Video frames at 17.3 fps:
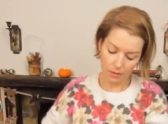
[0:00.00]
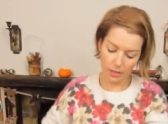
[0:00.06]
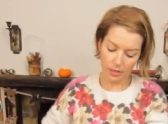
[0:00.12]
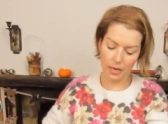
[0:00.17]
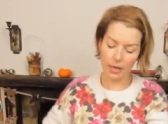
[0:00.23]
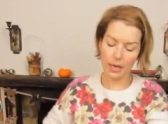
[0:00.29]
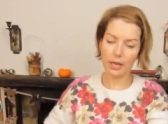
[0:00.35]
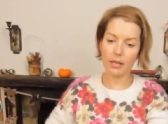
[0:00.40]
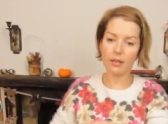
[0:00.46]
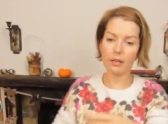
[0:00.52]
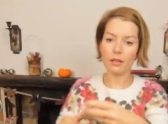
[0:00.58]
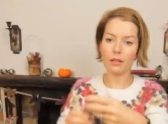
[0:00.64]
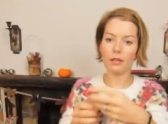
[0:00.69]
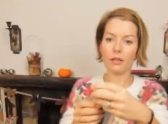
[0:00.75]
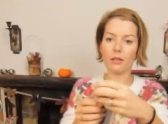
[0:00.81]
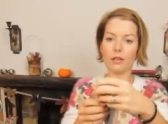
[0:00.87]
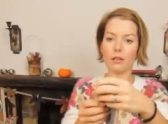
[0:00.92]
okay,
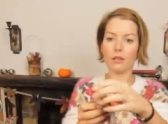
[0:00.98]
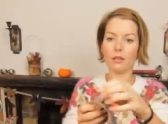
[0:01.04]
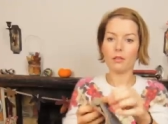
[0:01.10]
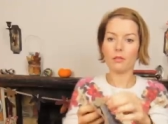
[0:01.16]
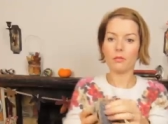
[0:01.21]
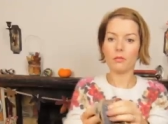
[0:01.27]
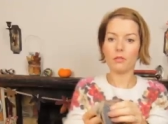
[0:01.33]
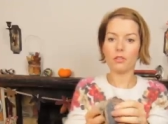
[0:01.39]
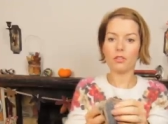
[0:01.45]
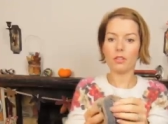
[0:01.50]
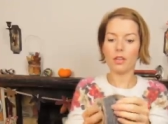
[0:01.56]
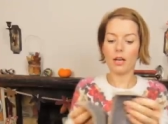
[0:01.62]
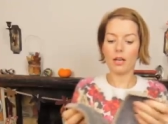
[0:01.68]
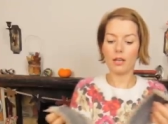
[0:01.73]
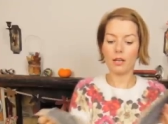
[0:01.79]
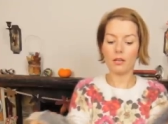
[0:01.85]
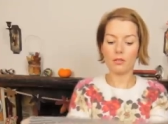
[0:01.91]
we just
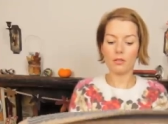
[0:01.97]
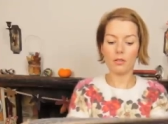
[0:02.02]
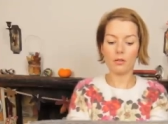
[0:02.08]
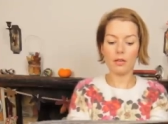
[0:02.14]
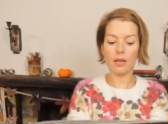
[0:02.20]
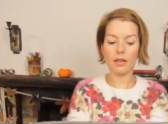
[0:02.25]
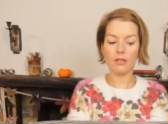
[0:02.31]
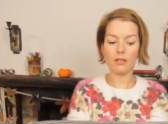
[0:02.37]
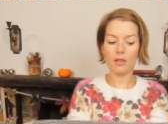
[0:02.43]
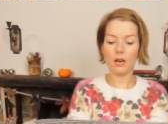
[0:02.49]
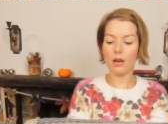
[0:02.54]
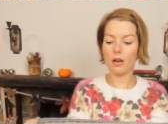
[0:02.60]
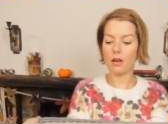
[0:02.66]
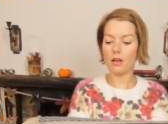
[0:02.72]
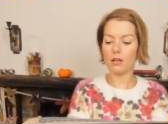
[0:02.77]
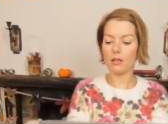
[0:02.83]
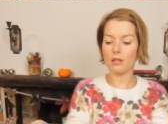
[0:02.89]
cut it. So there's
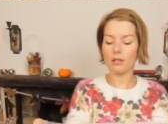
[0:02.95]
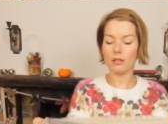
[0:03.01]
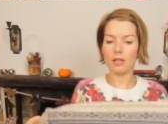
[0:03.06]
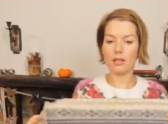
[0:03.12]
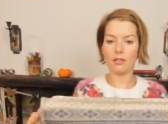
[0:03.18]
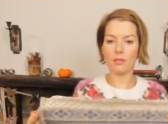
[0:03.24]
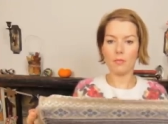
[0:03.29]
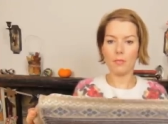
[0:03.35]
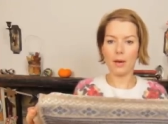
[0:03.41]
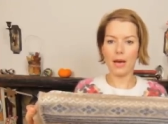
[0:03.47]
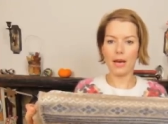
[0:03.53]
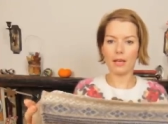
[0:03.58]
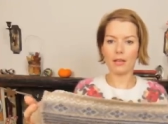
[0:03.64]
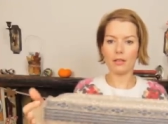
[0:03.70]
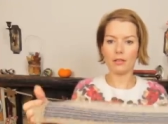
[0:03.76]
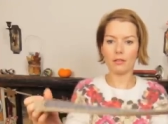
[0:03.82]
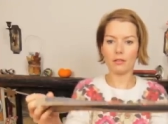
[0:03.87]
our, there's the
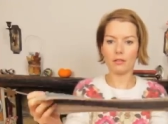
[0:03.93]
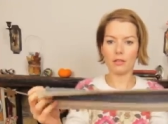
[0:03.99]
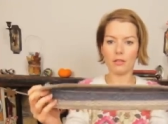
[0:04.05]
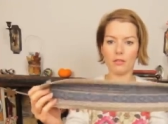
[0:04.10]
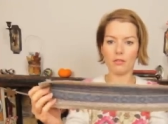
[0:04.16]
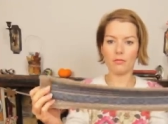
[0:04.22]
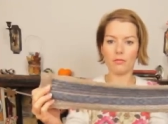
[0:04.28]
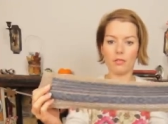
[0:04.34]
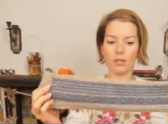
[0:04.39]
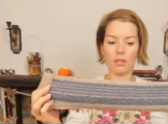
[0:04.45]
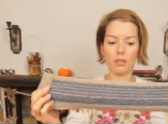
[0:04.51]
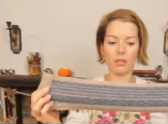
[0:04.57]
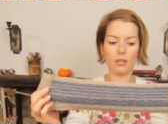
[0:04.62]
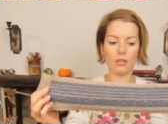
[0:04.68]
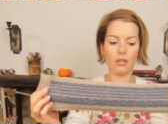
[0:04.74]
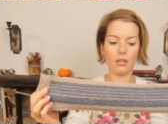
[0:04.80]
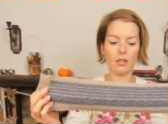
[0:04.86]
back, that's the
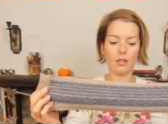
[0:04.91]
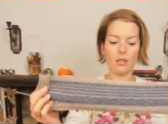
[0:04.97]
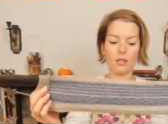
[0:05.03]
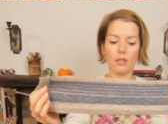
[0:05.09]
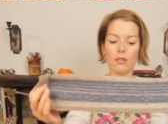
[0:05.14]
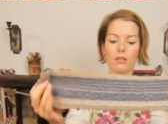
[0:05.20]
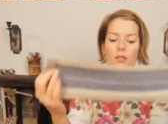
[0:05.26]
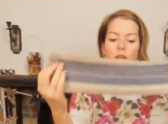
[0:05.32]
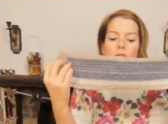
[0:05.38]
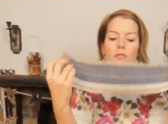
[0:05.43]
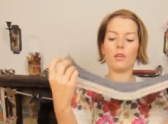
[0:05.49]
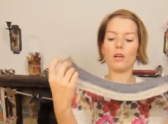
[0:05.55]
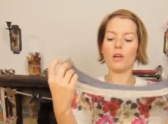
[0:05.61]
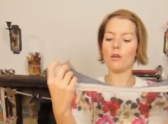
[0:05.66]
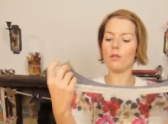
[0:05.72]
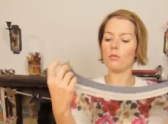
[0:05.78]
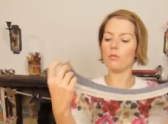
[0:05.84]
front. So if you
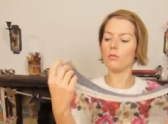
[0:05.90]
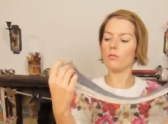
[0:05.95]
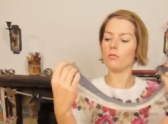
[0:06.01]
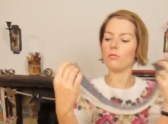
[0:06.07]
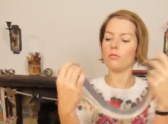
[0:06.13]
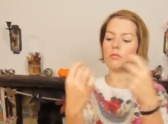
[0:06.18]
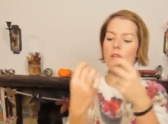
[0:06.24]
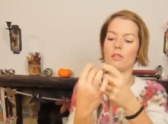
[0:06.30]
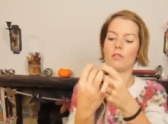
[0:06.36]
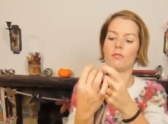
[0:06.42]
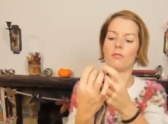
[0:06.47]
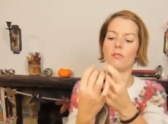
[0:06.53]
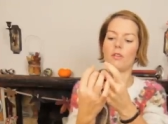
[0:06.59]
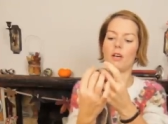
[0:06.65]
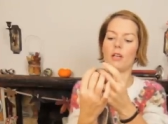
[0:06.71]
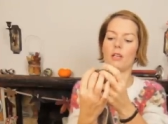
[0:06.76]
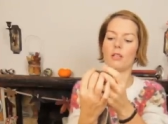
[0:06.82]
go front to
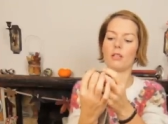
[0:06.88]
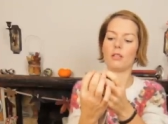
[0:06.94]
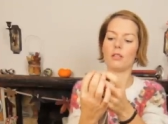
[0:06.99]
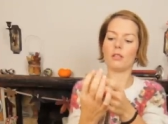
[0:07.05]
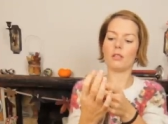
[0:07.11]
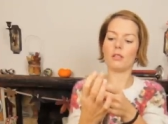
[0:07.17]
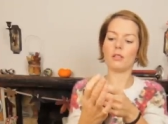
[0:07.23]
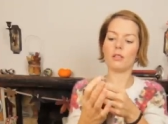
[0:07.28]
front,